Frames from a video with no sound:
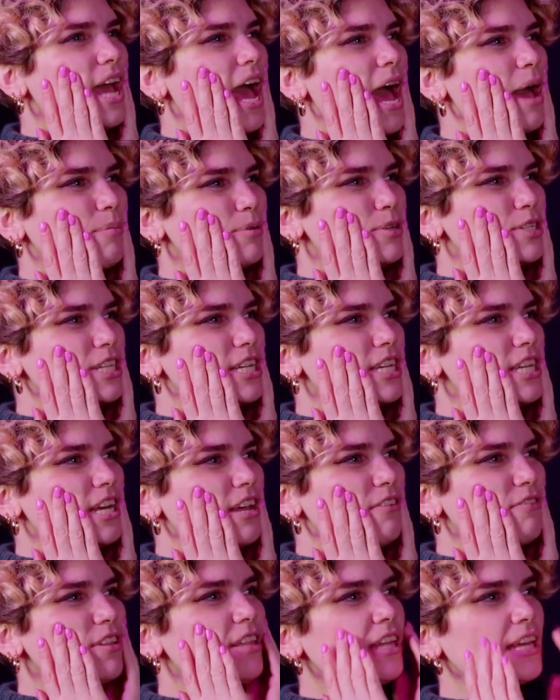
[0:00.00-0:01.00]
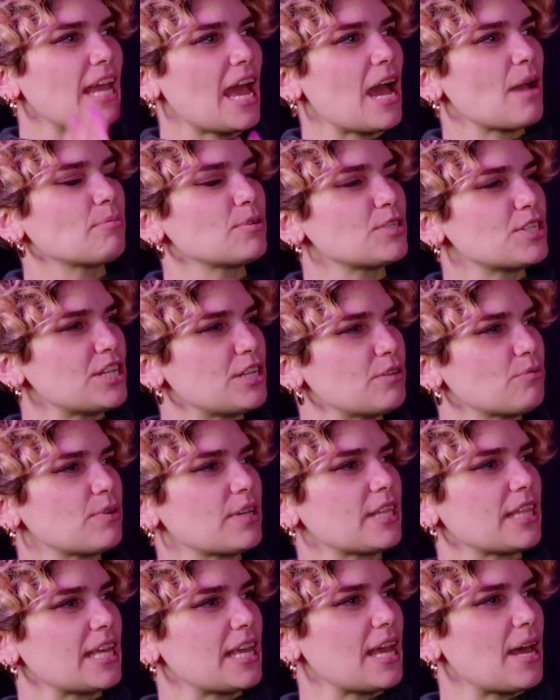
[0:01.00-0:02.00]
Aberdeen? I feel like Aberdeen
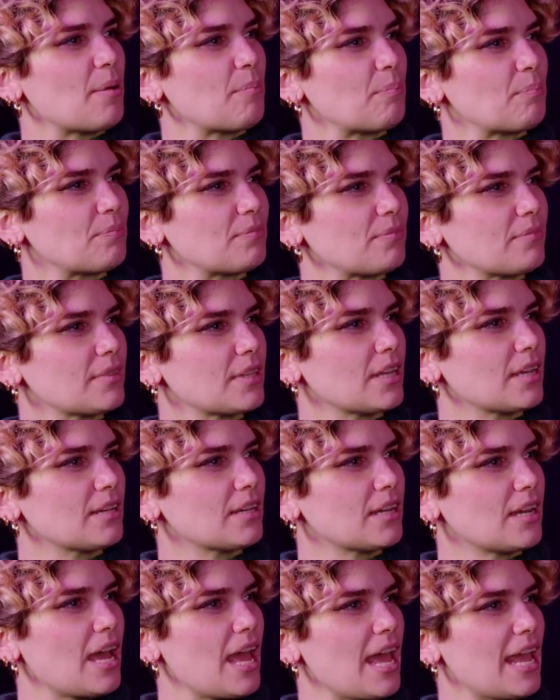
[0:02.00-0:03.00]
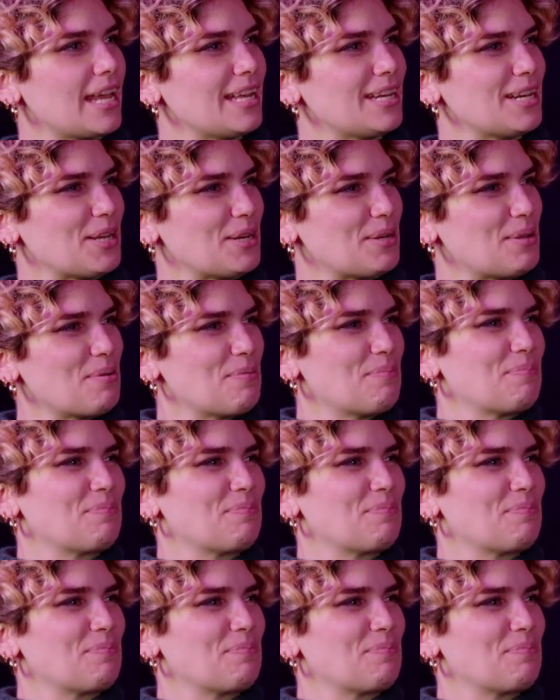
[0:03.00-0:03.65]
really hated...